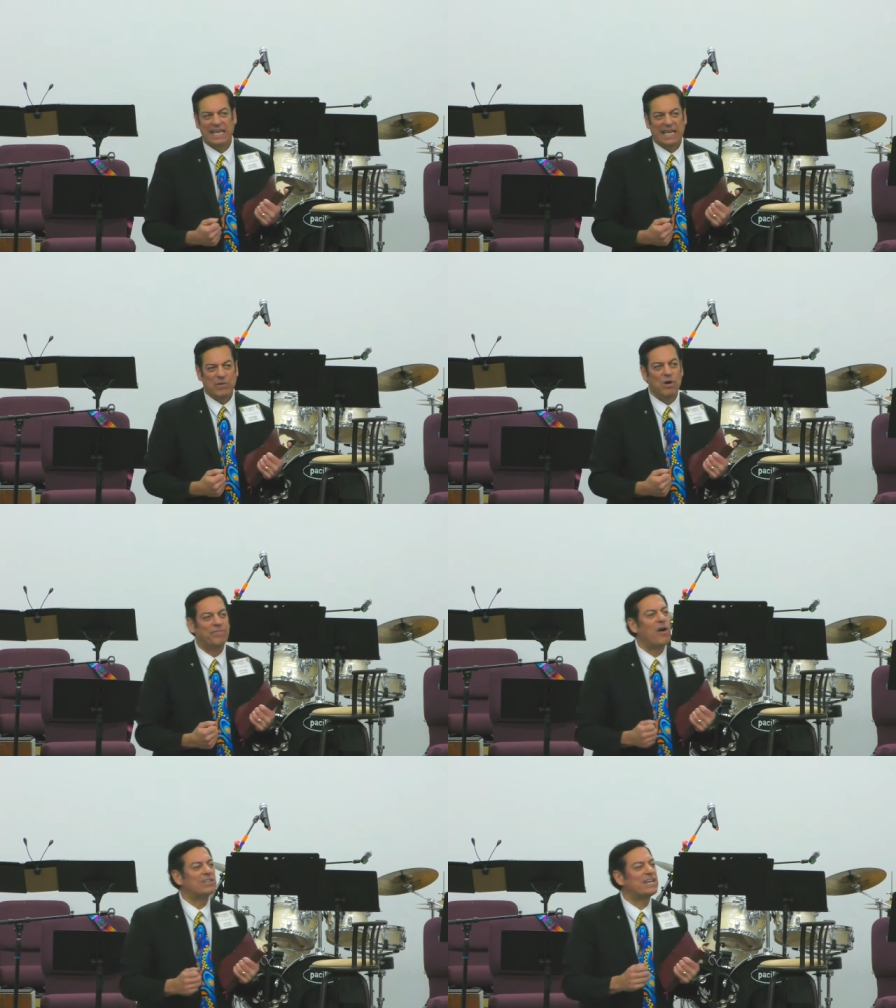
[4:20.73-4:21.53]
Well,
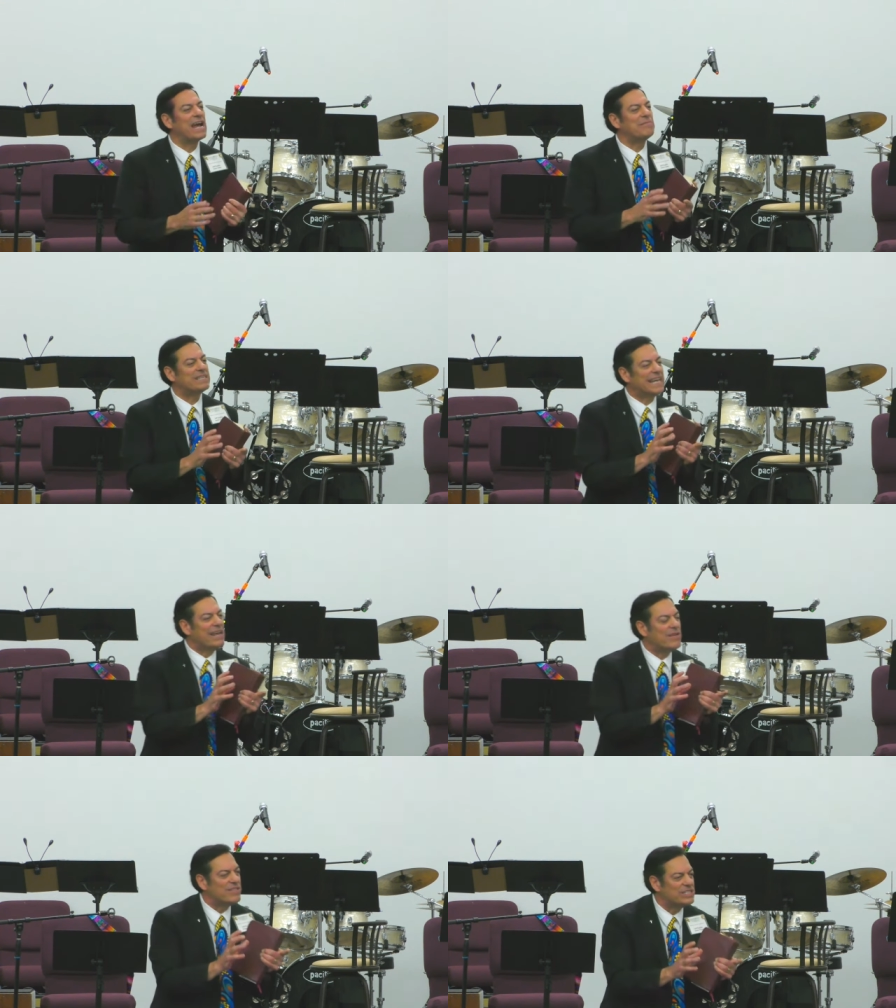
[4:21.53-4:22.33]
for our time
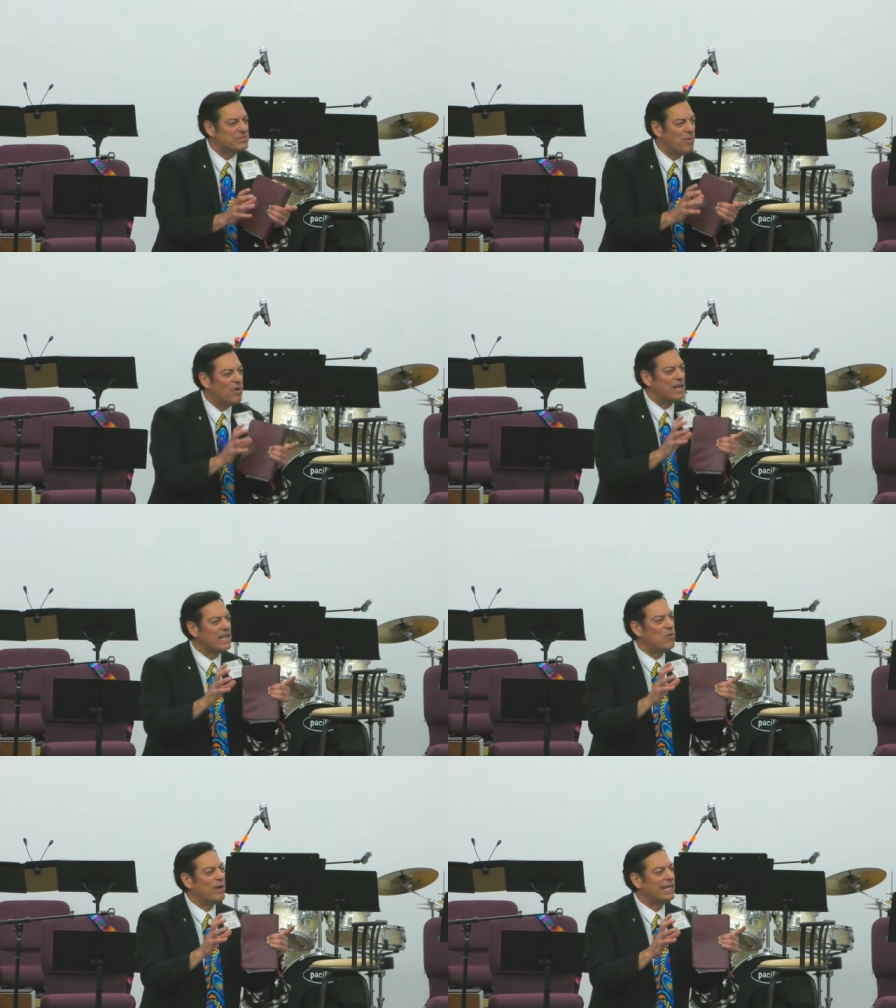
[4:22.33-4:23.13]
together this
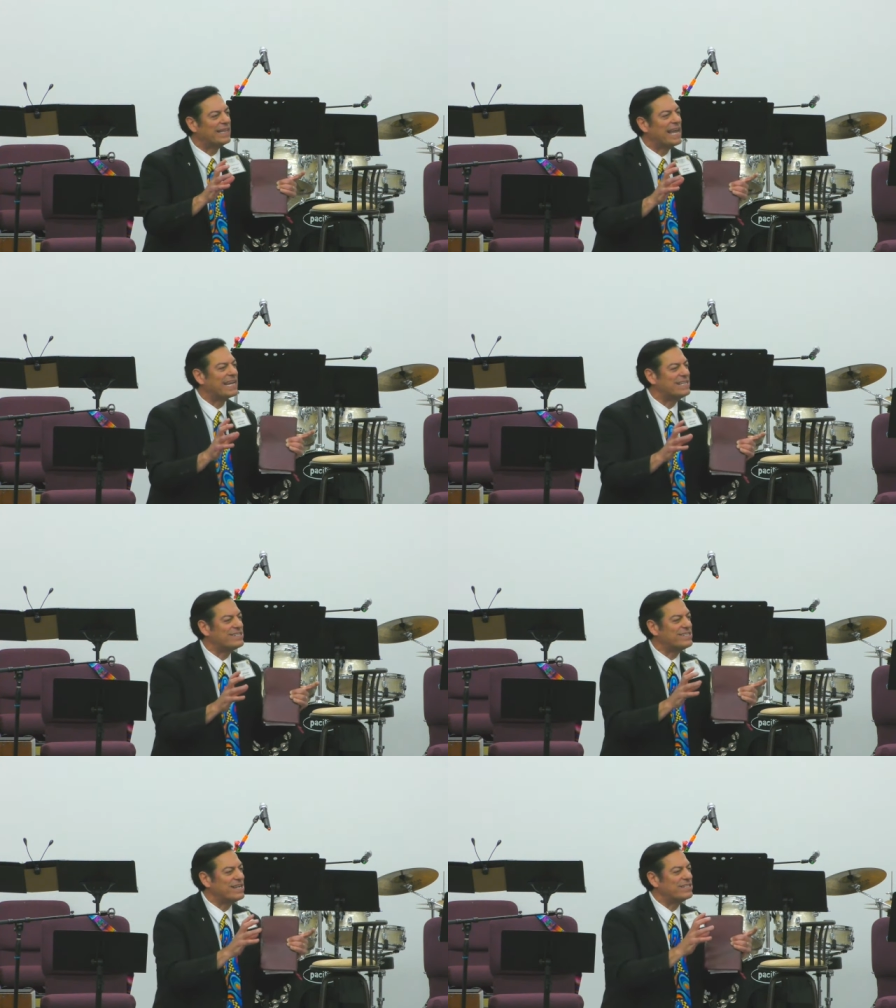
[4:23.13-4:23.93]
morning, what I'd like
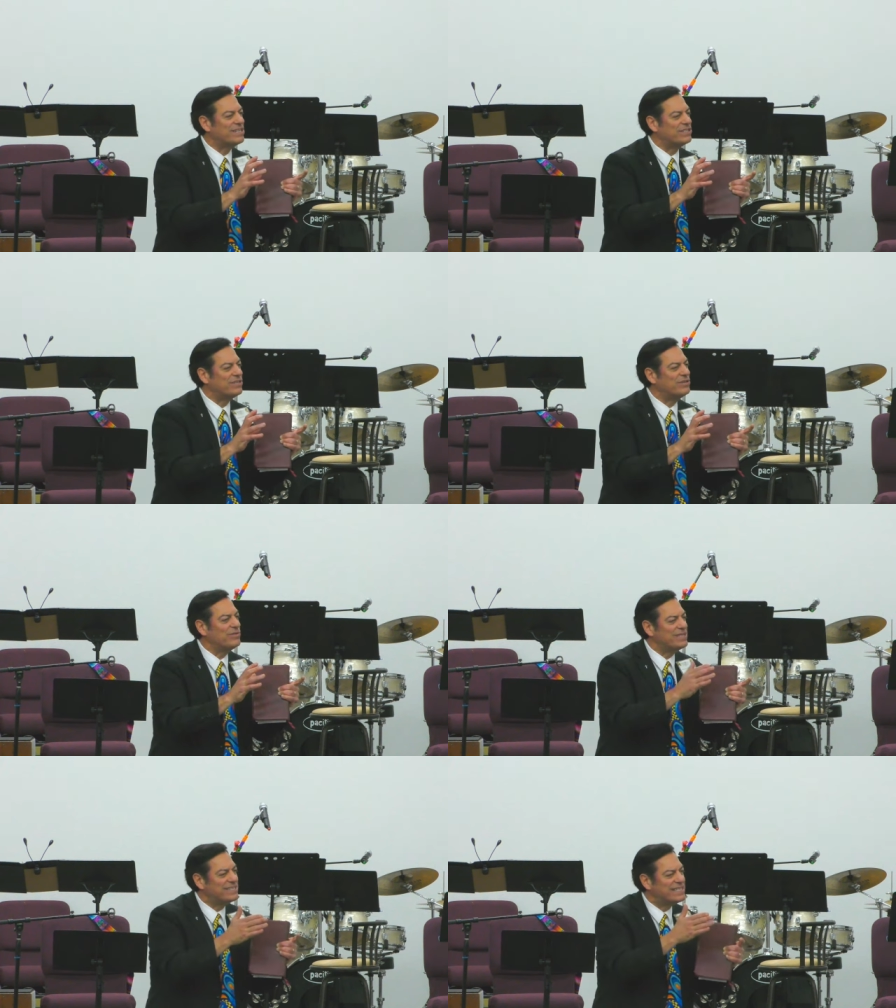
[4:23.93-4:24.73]
us to do
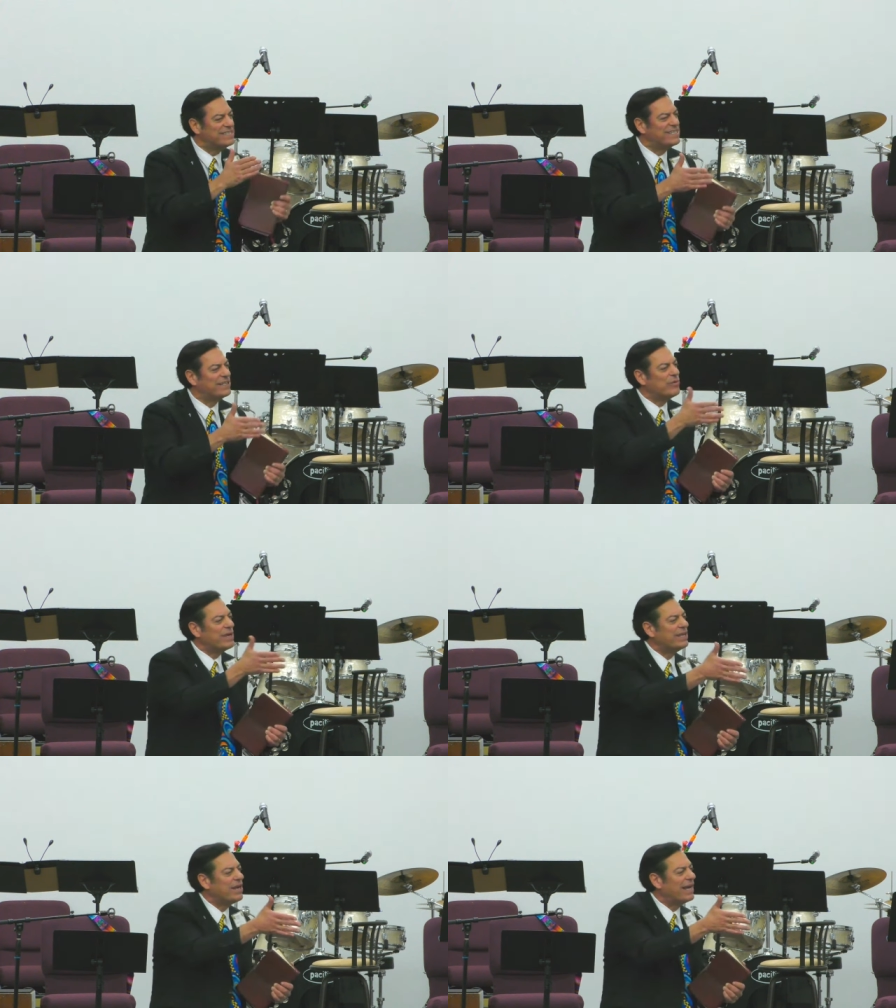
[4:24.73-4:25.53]
is zero
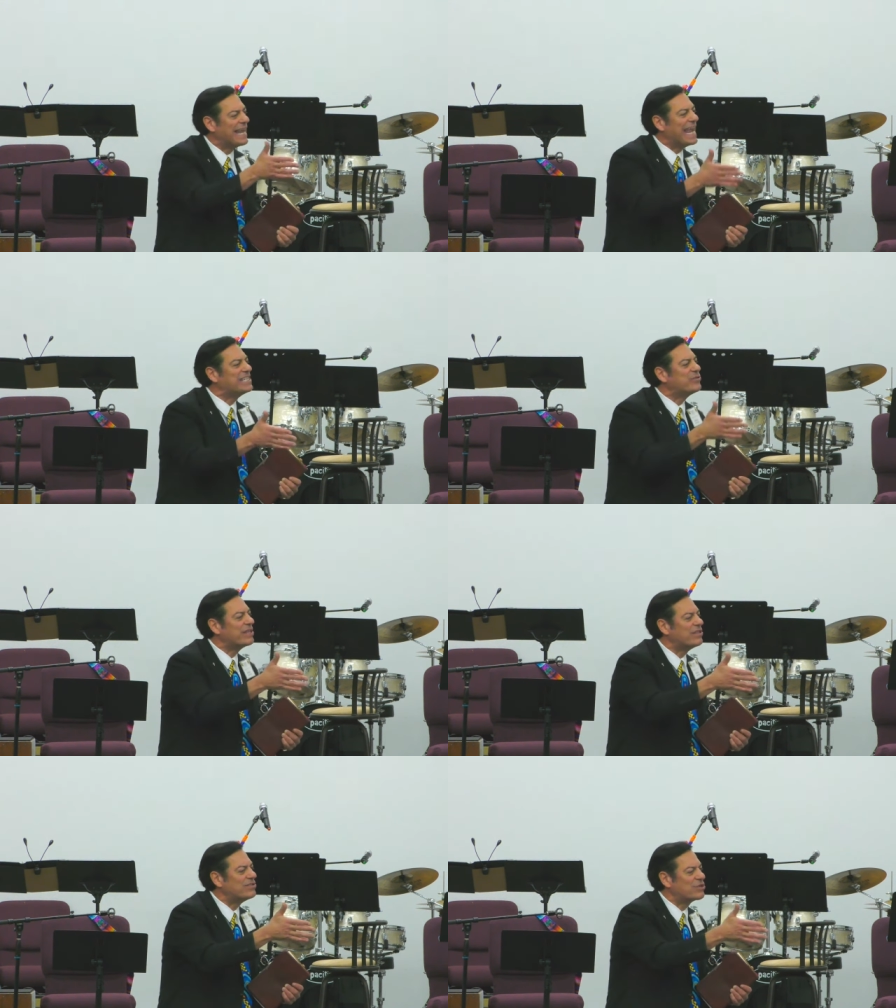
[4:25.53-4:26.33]
in on answering
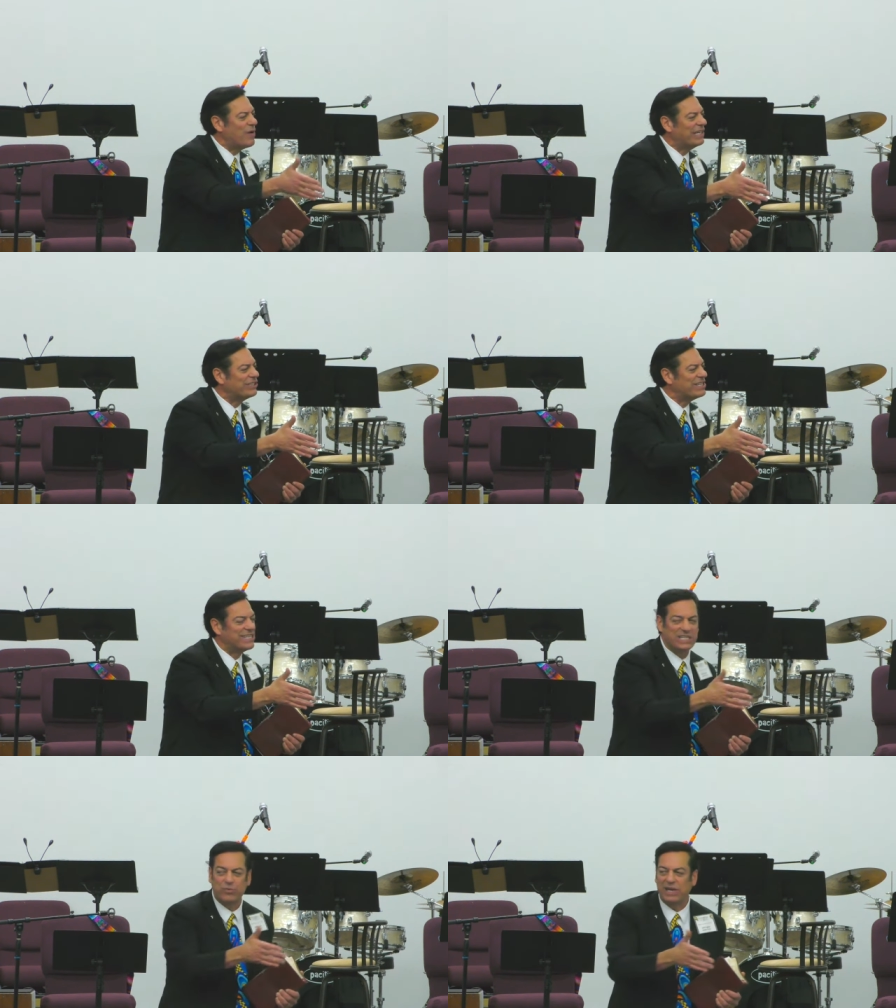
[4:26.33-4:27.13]
those questions
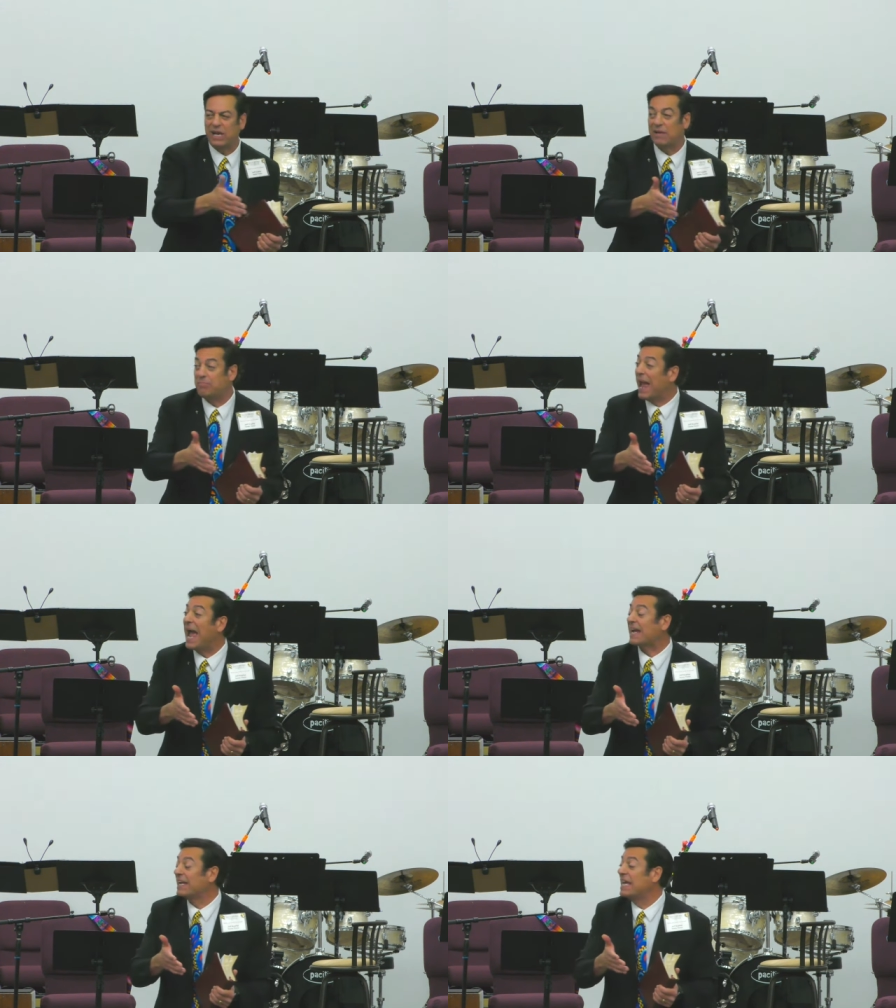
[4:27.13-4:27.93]
as we
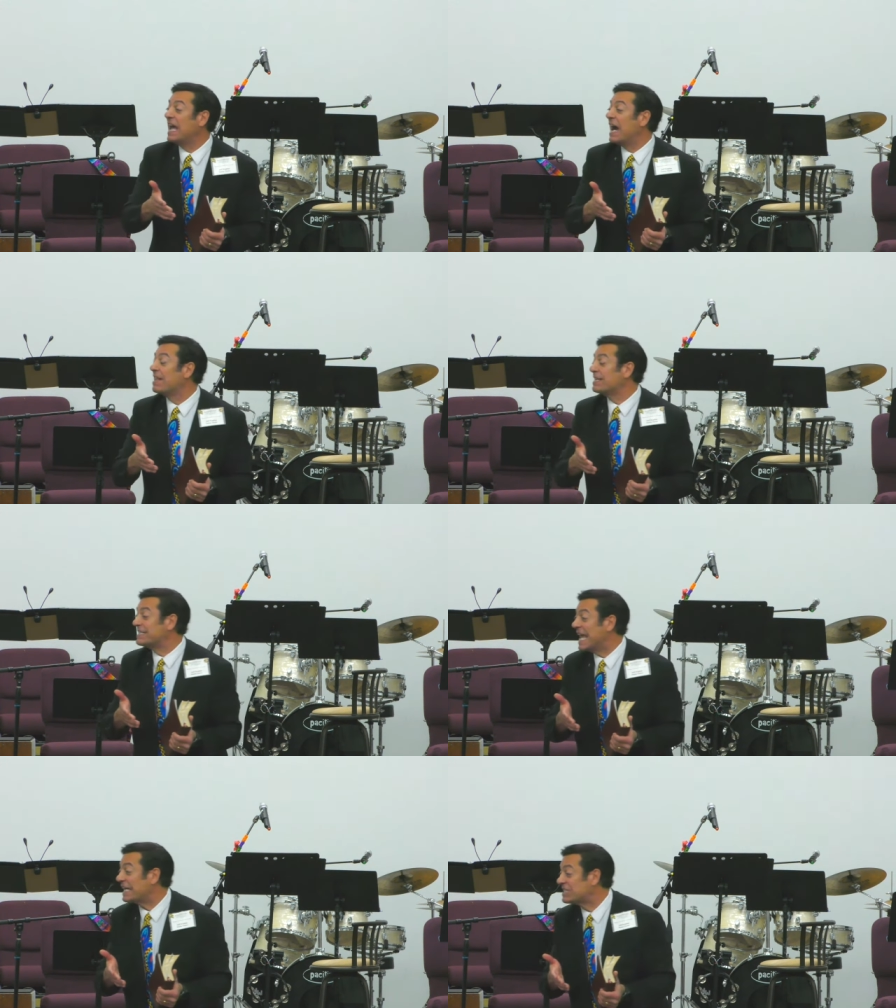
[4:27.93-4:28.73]
unpack the
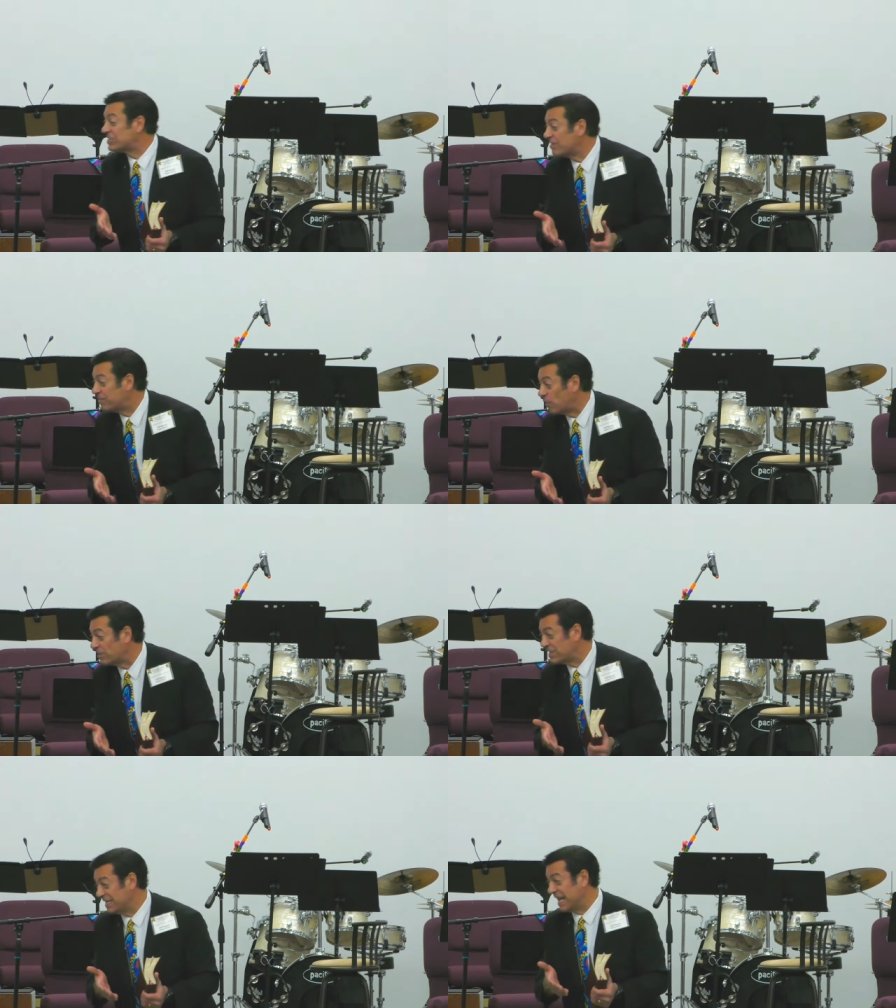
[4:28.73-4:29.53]
text for
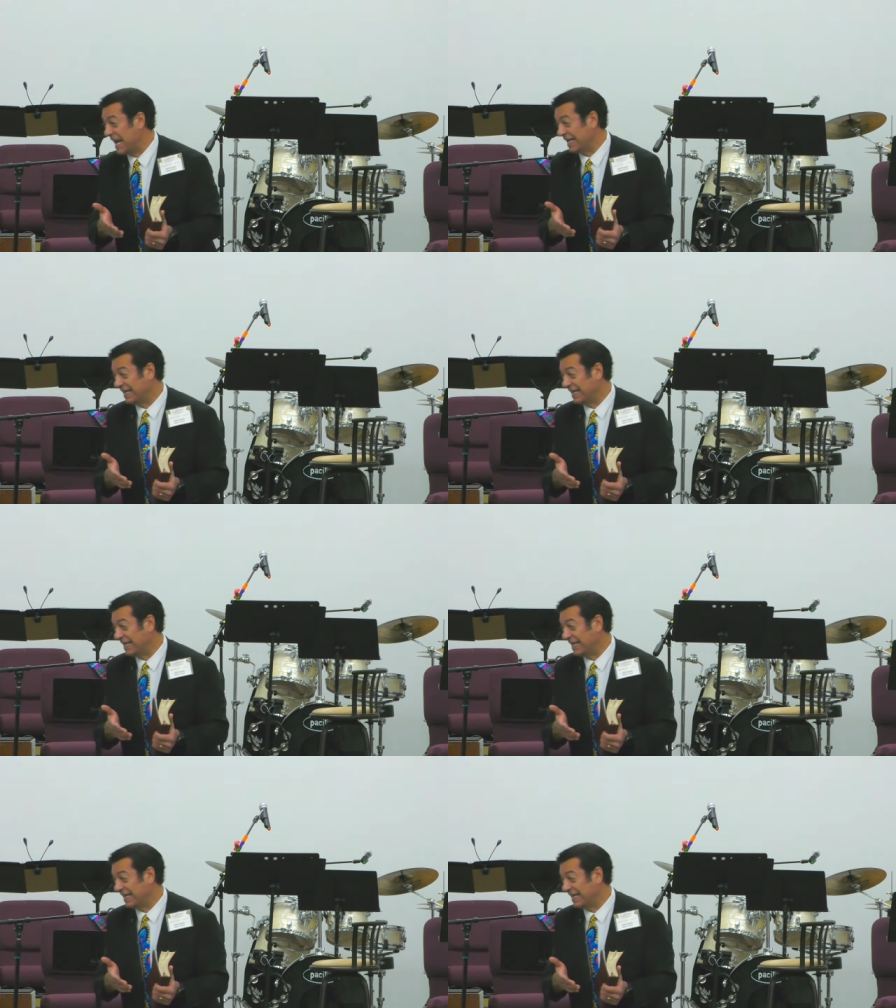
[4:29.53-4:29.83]
today.